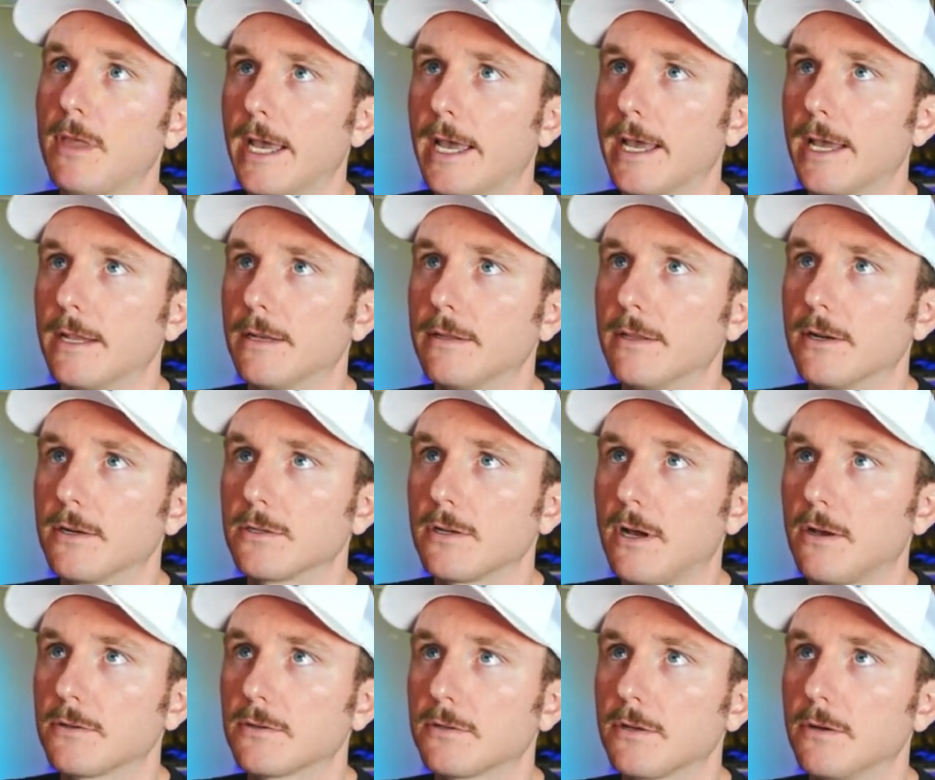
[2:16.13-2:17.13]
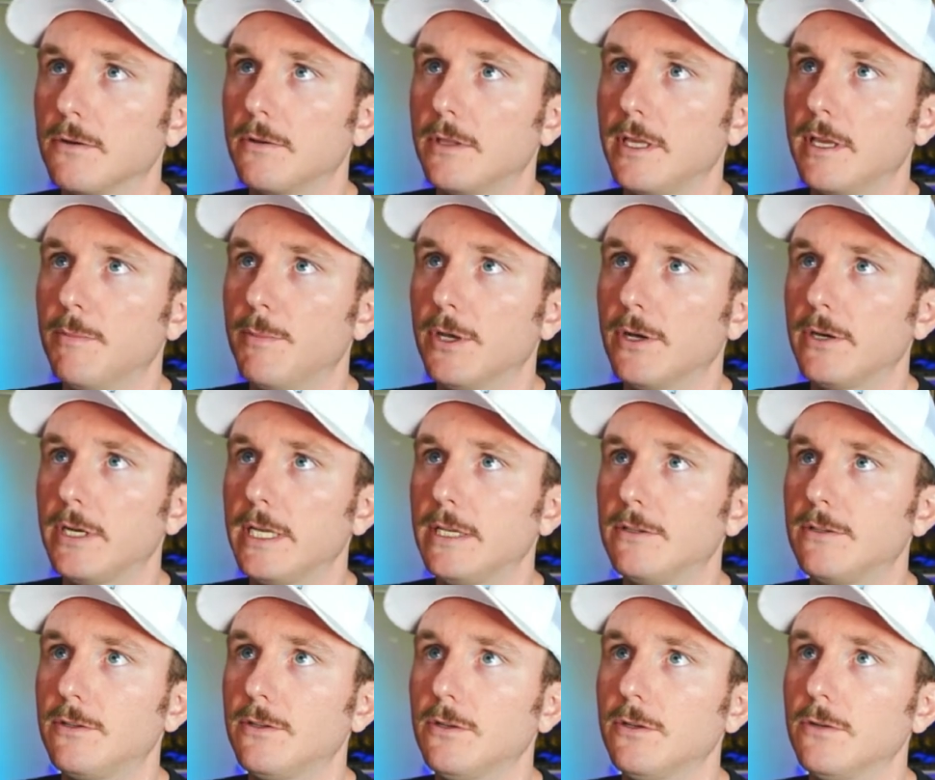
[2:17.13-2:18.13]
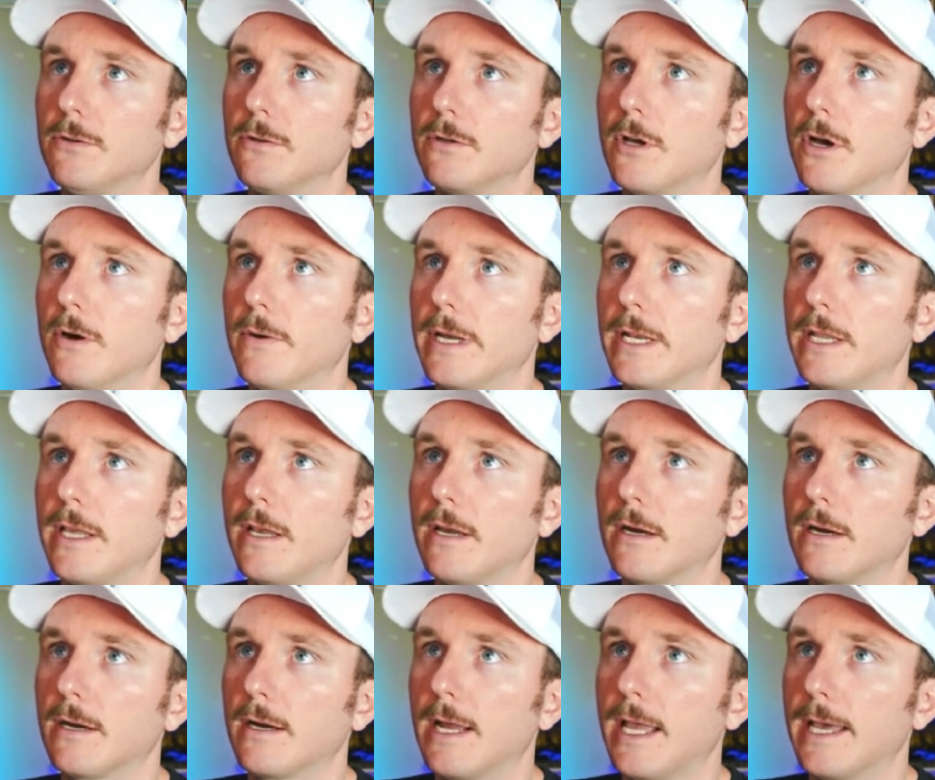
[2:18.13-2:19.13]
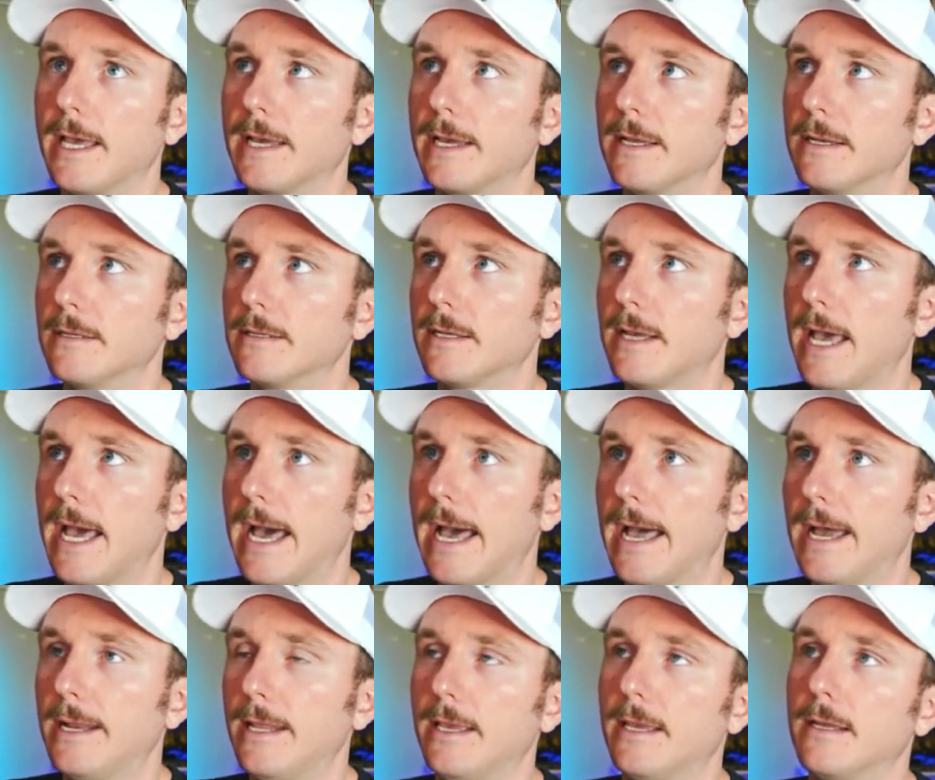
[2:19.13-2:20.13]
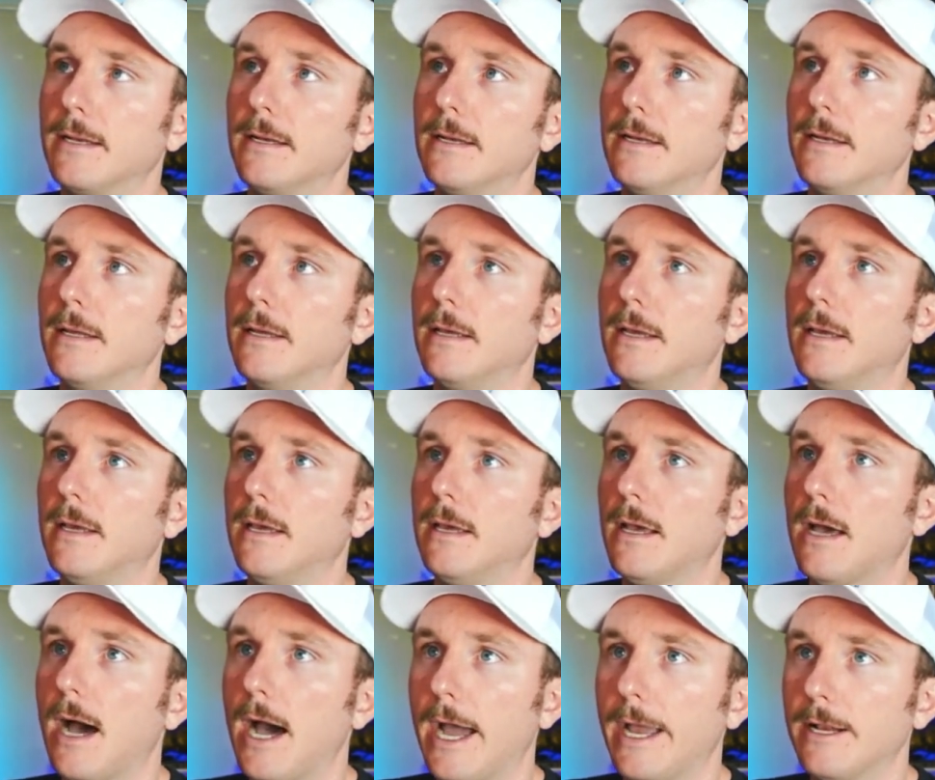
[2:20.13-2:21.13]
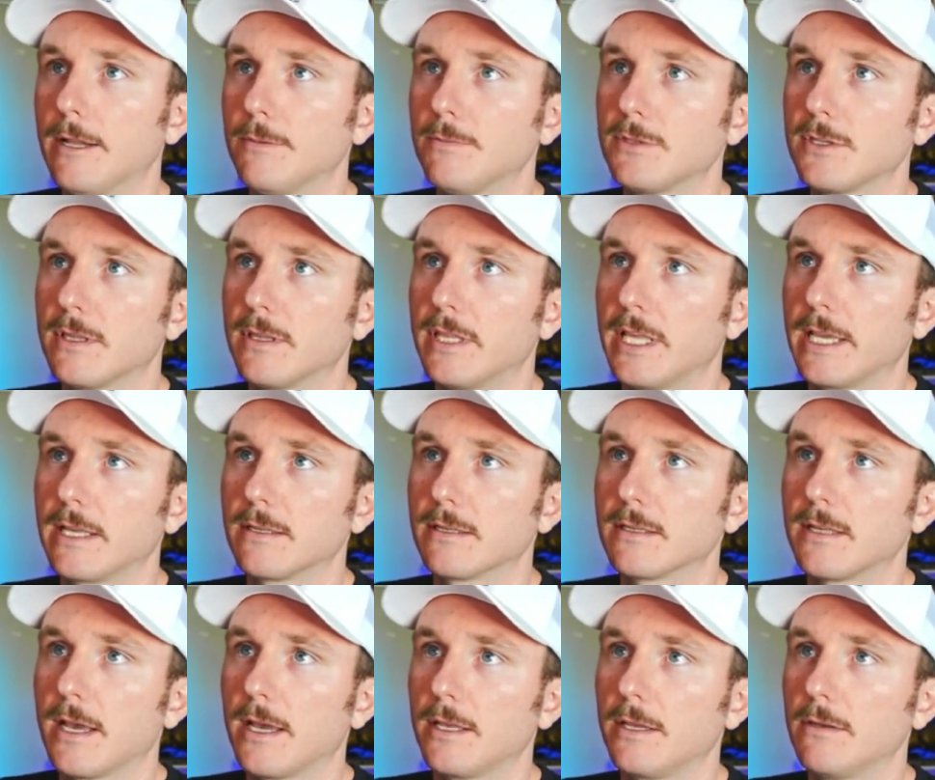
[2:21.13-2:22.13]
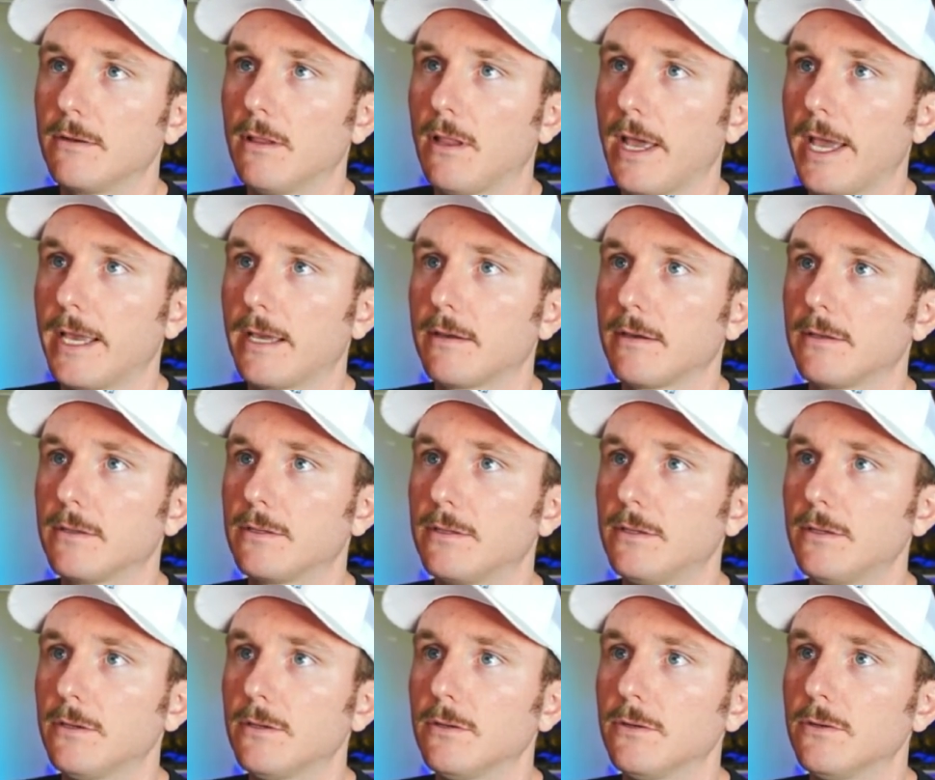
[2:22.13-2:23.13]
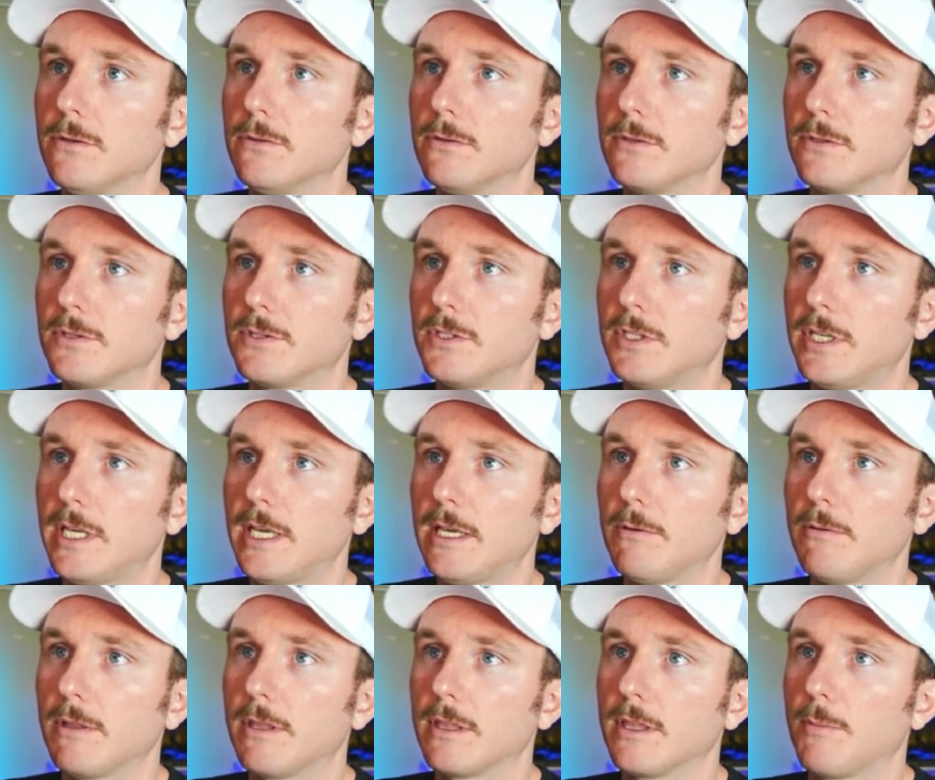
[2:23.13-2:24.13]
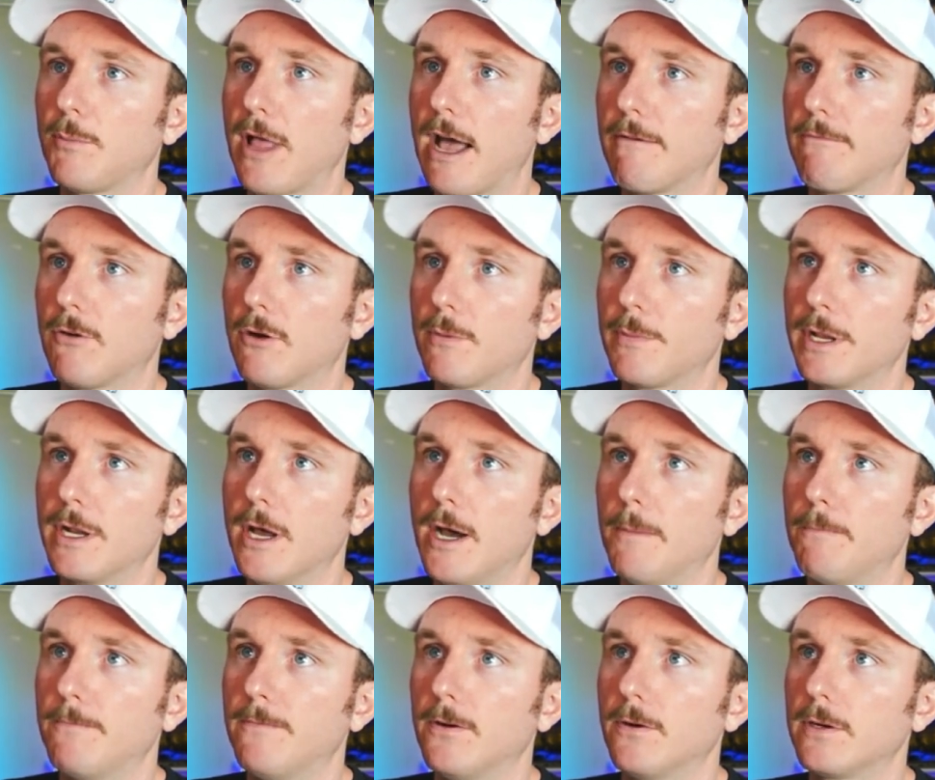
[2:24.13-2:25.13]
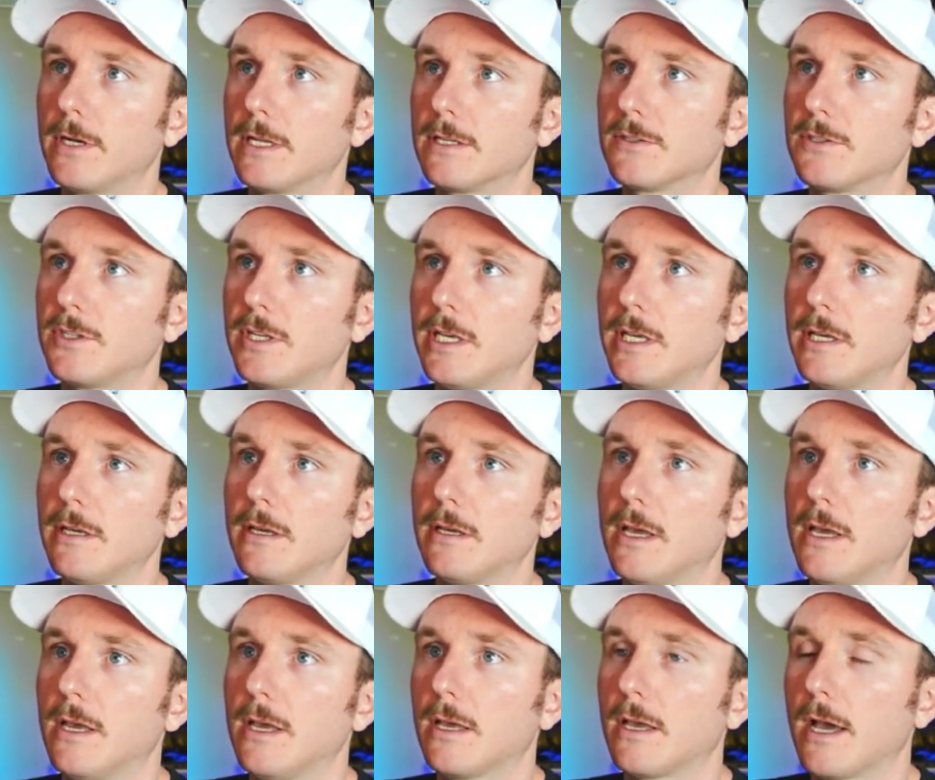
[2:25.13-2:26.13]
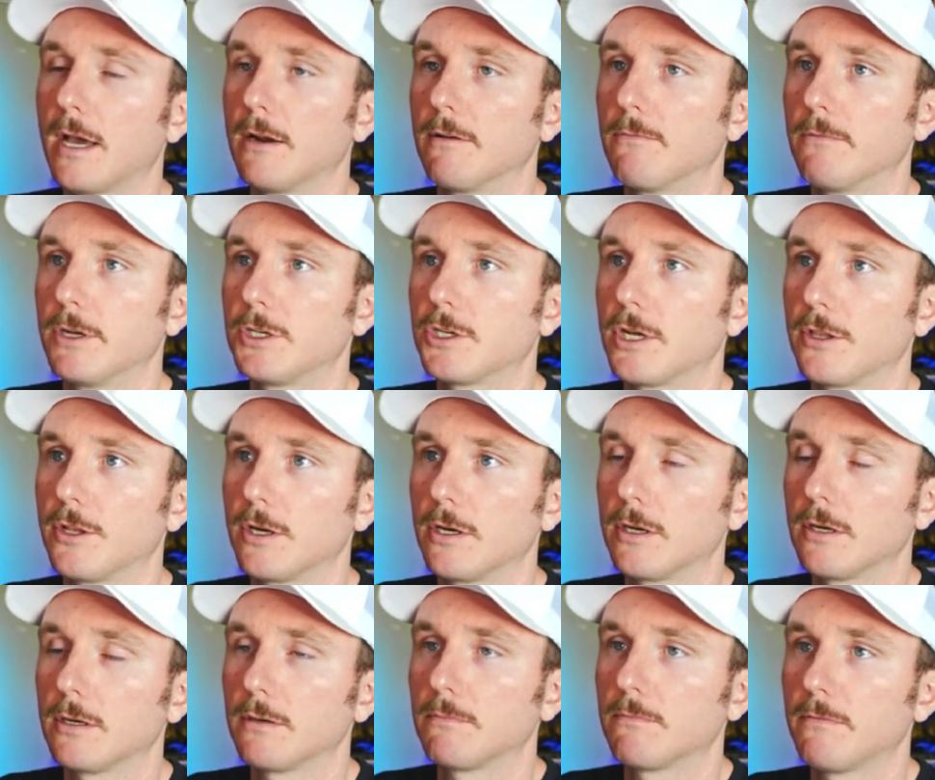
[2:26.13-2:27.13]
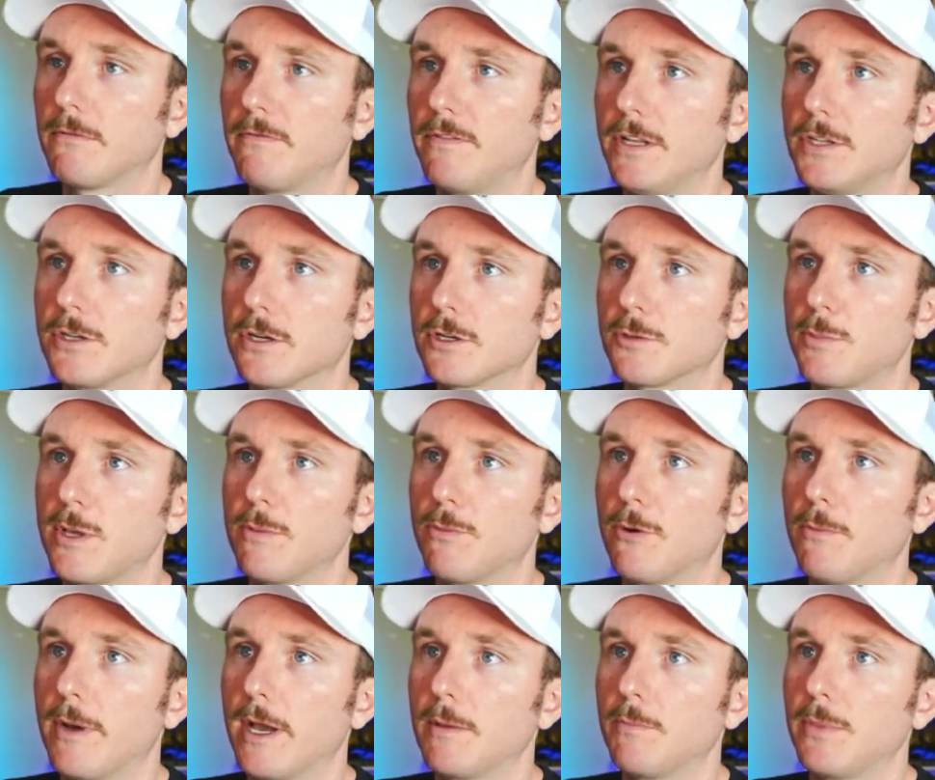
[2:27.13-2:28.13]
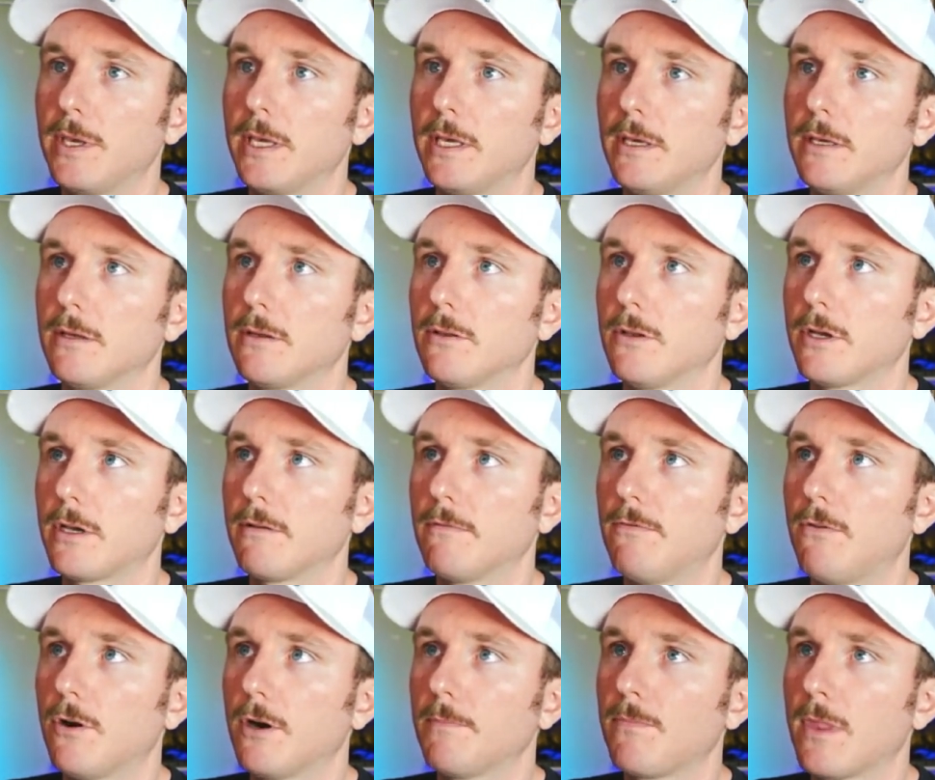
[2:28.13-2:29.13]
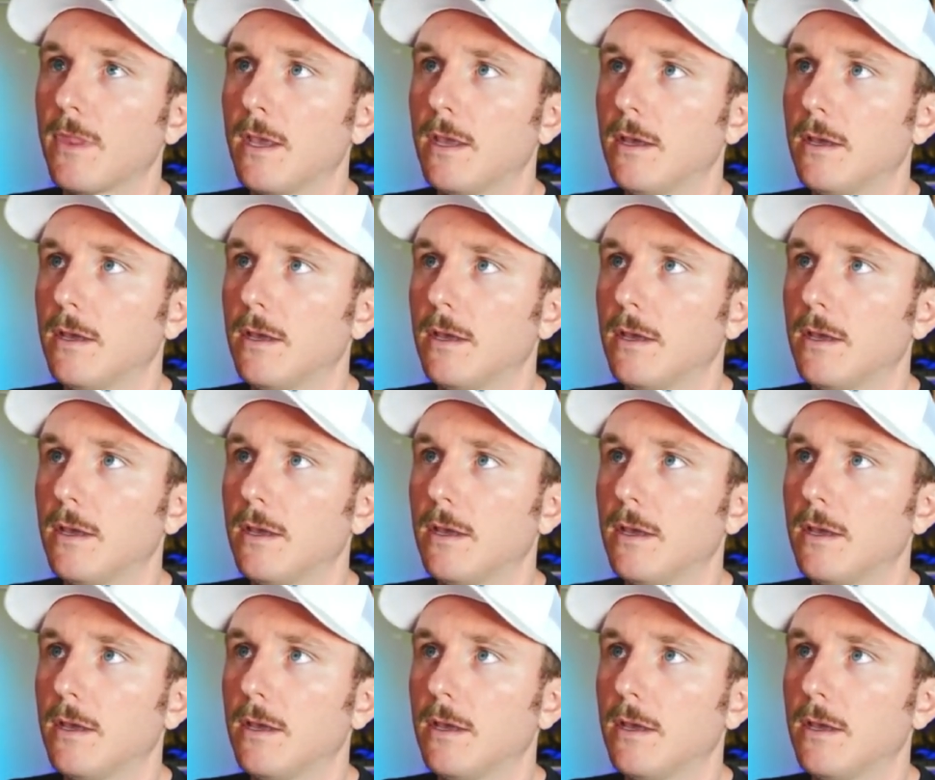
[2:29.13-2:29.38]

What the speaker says: And there's also the ability to go in here and add in items and things that you'd like to see within the platform and upvote and see kind of which other features people might be looking for.